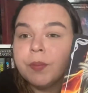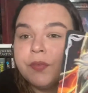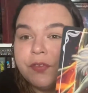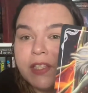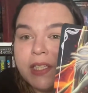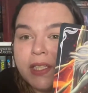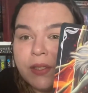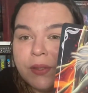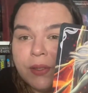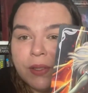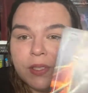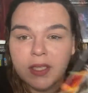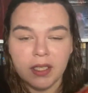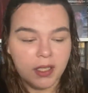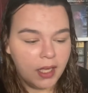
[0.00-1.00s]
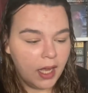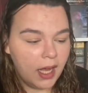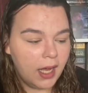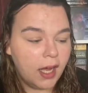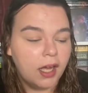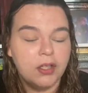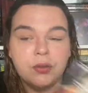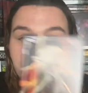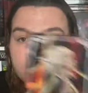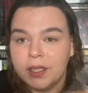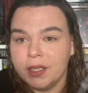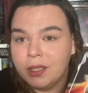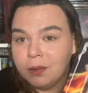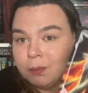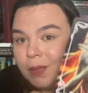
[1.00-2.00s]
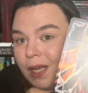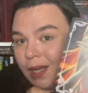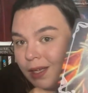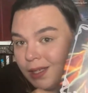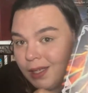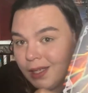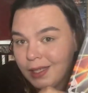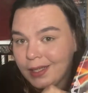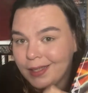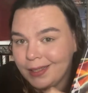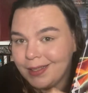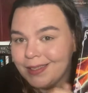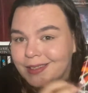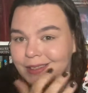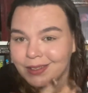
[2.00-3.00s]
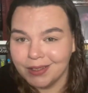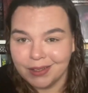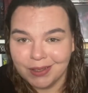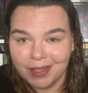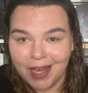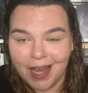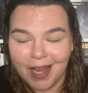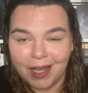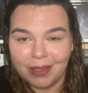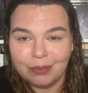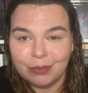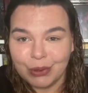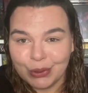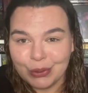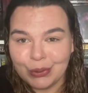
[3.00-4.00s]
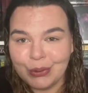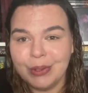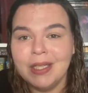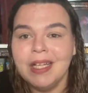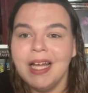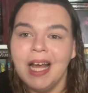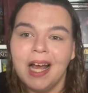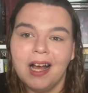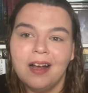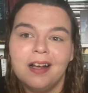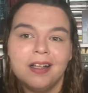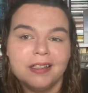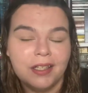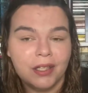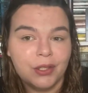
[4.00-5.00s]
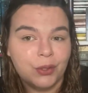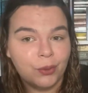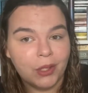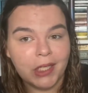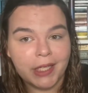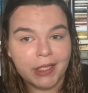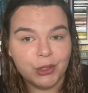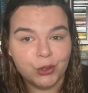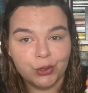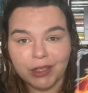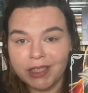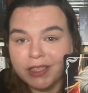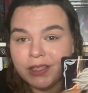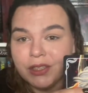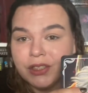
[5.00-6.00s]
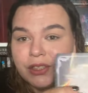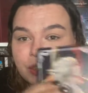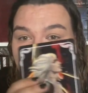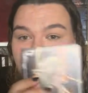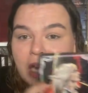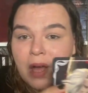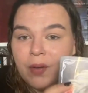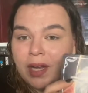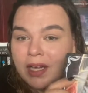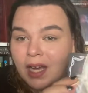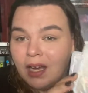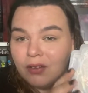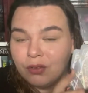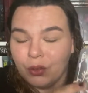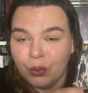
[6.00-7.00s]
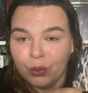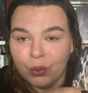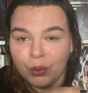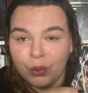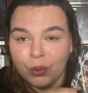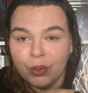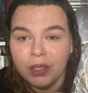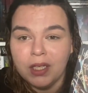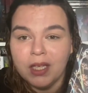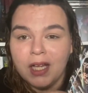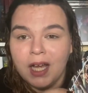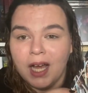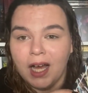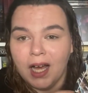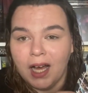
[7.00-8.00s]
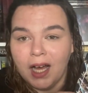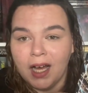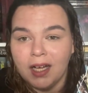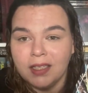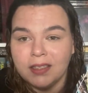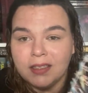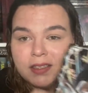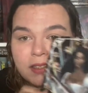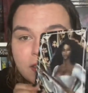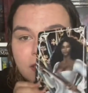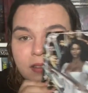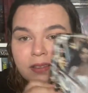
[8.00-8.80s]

Fairy Loot and one of them uh, is um, Lou and the other one is Reid so now I have Coco and